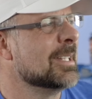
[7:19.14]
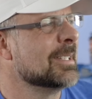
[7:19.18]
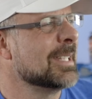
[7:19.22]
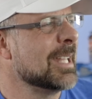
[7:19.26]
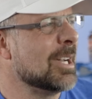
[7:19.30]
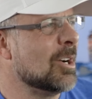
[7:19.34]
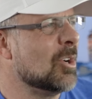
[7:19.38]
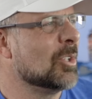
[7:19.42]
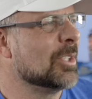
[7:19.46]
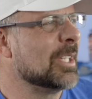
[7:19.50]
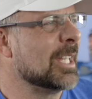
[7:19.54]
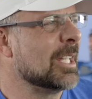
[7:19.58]

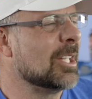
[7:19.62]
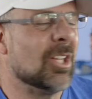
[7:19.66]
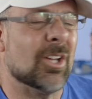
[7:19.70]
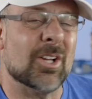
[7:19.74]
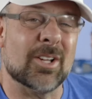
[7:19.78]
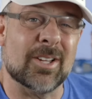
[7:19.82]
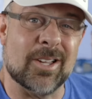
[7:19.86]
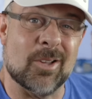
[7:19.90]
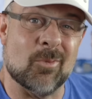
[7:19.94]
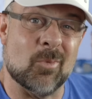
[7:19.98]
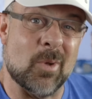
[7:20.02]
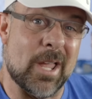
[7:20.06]
Not all day
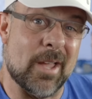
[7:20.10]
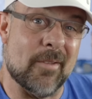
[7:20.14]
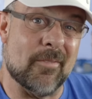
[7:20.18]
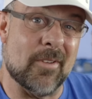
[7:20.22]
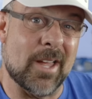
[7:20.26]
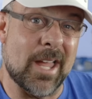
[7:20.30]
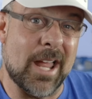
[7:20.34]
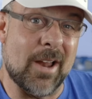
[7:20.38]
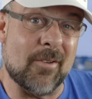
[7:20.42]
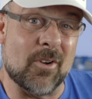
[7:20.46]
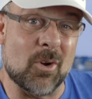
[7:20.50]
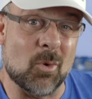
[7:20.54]
long, we have
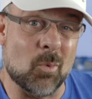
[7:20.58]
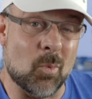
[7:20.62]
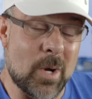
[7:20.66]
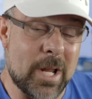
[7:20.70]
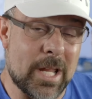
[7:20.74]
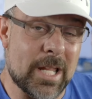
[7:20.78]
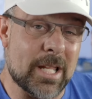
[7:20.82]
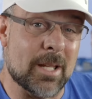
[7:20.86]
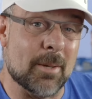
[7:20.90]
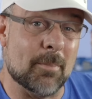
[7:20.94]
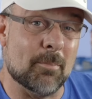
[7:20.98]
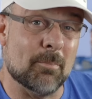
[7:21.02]
it every
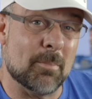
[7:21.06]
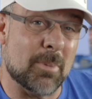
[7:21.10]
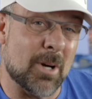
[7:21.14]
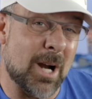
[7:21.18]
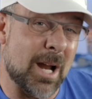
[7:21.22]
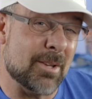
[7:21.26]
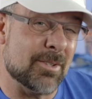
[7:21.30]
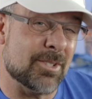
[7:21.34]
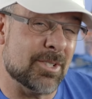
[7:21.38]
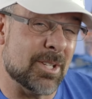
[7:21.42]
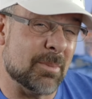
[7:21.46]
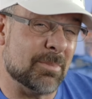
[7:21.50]
week,
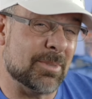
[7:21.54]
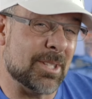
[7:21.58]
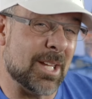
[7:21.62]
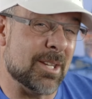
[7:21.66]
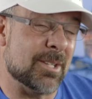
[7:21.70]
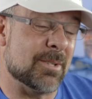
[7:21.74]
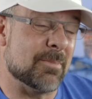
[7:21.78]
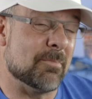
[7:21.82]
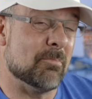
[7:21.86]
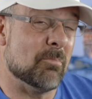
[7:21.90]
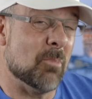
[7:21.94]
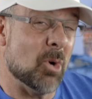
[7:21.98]

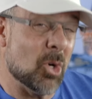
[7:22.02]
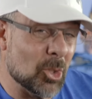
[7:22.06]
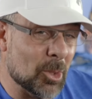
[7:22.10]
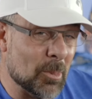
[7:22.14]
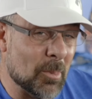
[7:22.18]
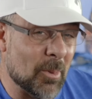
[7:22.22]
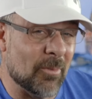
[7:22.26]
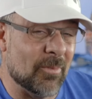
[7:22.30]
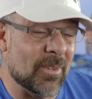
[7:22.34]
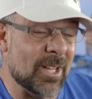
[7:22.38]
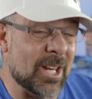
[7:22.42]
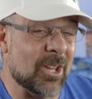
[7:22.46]
sometimes
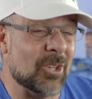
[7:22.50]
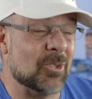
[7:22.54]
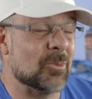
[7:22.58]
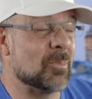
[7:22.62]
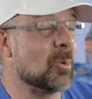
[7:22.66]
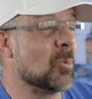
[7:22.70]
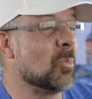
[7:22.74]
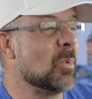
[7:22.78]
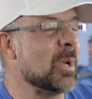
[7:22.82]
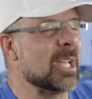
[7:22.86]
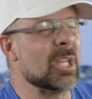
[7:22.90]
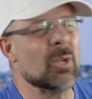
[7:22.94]
multiple videos
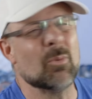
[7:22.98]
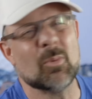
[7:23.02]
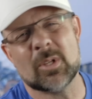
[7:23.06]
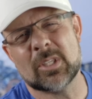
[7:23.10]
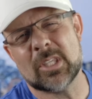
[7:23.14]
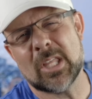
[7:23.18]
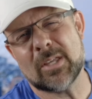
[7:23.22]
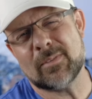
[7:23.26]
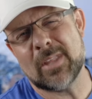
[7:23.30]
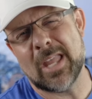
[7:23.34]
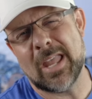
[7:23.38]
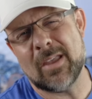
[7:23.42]
per week, and we
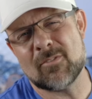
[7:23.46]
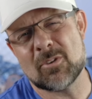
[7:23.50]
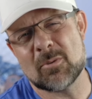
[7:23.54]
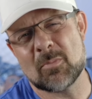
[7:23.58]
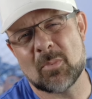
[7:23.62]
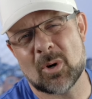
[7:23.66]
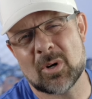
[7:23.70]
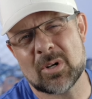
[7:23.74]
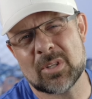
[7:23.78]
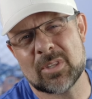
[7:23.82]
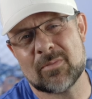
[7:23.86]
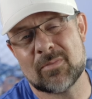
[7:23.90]
love the heavy
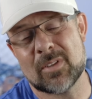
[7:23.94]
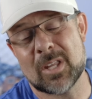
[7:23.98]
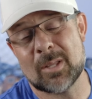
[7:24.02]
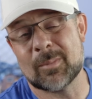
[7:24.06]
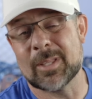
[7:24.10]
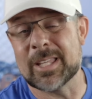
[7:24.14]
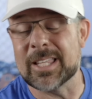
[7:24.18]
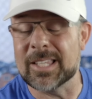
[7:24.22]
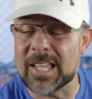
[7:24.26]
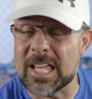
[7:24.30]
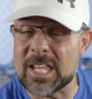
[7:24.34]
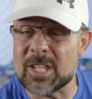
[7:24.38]
part of the
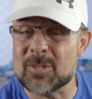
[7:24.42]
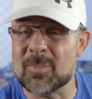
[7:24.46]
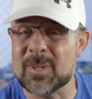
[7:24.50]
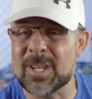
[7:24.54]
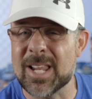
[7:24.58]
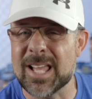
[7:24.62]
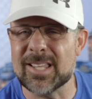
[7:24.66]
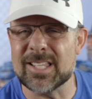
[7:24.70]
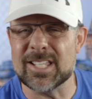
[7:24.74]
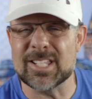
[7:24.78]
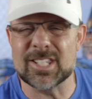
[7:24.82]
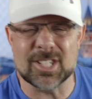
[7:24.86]
family. And last but
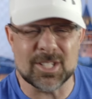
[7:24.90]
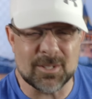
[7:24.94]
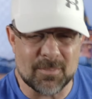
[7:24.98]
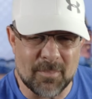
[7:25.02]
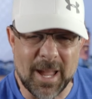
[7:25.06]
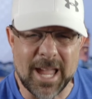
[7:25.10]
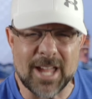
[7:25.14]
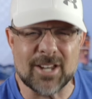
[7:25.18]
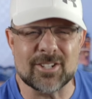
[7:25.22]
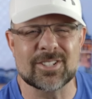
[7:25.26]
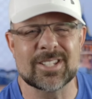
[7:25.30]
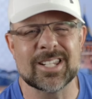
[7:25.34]
not least,
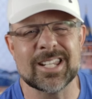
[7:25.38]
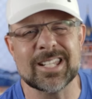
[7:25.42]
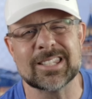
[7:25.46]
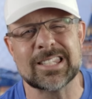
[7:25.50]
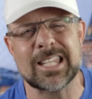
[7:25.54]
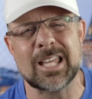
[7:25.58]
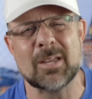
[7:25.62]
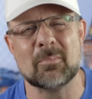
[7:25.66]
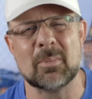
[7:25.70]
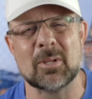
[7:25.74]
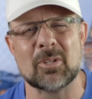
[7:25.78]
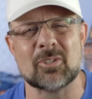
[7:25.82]
smash, click
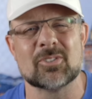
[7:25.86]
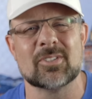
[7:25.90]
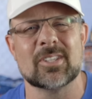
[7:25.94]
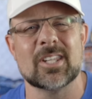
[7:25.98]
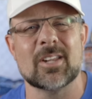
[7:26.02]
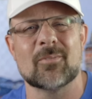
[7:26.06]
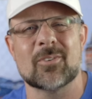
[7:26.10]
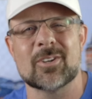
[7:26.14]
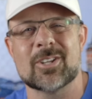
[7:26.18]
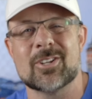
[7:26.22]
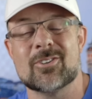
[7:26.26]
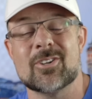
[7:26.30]
that bell so
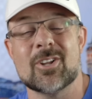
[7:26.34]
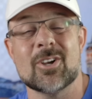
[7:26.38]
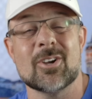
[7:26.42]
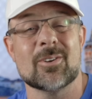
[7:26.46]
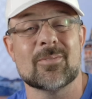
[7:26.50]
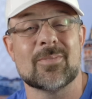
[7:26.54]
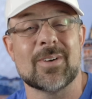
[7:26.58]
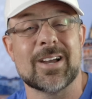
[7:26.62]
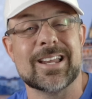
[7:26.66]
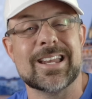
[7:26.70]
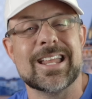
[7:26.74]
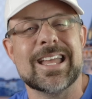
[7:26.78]
therefore you're
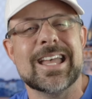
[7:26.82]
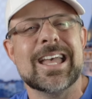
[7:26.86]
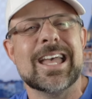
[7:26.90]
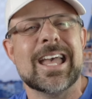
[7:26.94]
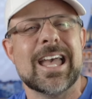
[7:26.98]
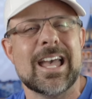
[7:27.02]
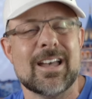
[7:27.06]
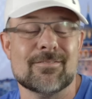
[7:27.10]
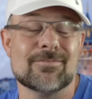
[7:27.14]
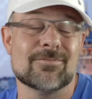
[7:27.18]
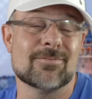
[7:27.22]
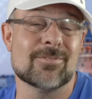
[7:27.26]
notified
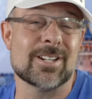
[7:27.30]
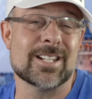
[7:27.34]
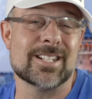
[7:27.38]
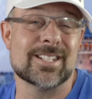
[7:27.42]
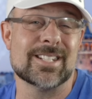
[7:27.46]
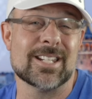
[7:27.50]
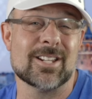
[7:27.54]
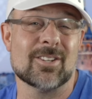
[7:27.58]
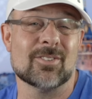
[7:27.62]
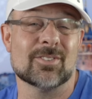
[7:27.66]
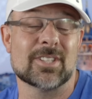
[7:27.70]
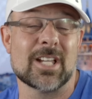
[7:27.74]
every
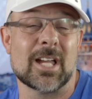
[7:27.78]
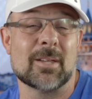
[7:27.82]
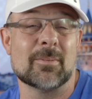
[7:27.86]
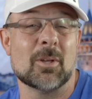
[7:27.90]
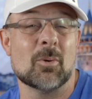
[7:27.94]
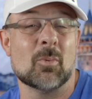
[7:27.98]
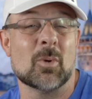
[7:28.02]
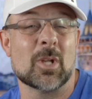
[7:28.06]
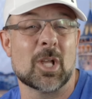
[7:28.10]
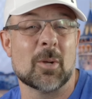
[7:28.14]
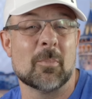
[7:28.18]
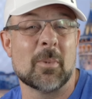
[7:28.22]
single time
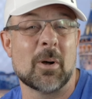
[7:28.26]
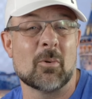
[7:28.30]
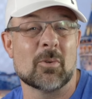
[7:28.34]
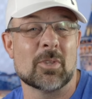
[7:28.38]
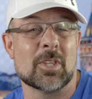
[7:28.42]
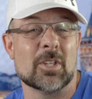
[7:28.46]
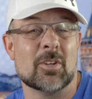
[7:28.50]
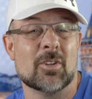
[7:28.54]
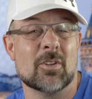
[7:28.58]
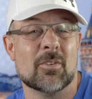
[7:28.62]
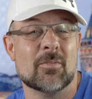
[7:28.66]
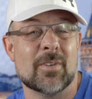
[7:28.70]
that we come out
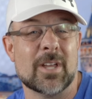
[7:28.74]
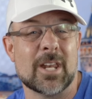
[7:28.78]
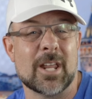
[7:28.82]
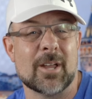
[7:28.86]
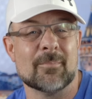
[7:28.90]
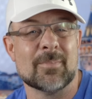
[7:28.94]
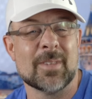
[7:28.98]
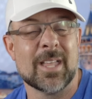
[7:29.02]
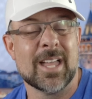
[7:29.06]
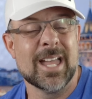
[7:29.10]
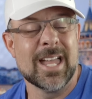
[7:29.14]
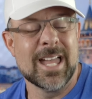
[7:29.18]
with a new
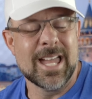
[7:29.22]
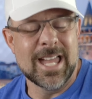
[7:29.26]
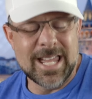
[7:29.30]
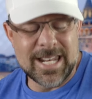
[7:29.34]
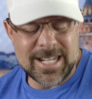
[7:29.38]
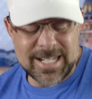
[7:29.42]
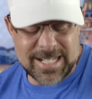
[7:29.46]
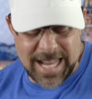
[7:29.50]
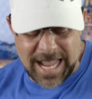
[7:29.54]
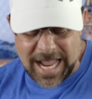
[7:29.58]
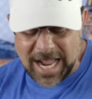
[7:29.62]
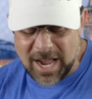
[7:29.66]
video.
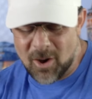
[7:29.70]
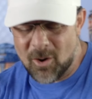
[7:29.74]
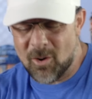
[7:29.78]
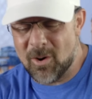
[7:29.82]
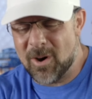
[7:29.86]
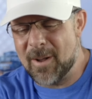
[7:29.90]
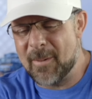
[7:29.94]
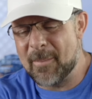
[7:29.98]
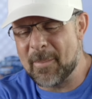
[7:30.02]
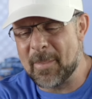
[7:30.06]
Now,